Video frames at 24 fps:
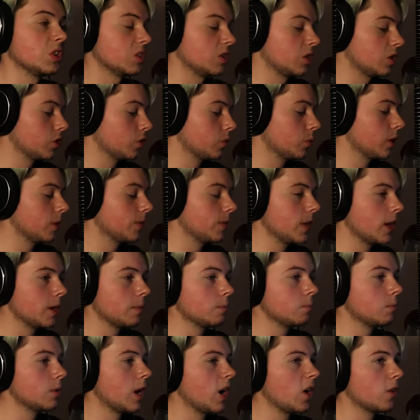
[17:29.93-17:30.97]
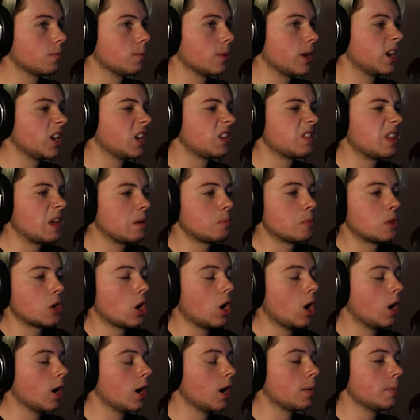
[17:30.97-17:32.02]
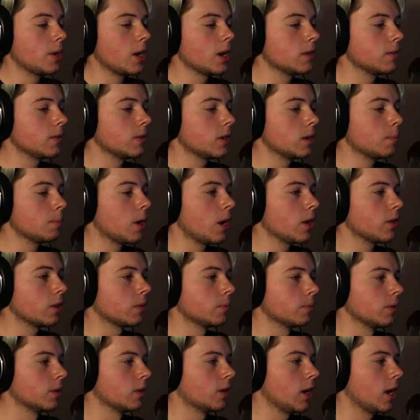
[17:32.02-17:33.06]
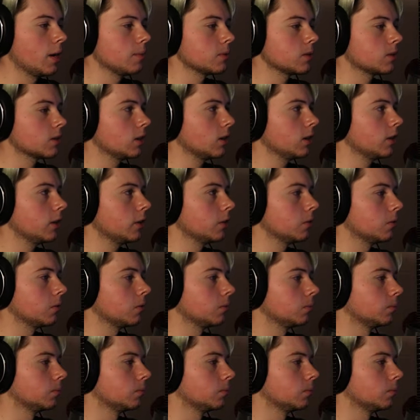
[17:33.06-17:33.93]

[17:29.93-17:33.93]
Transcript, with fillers: Or three of them, however many of them there are. I'm not even going to bother. I'm just going to leave.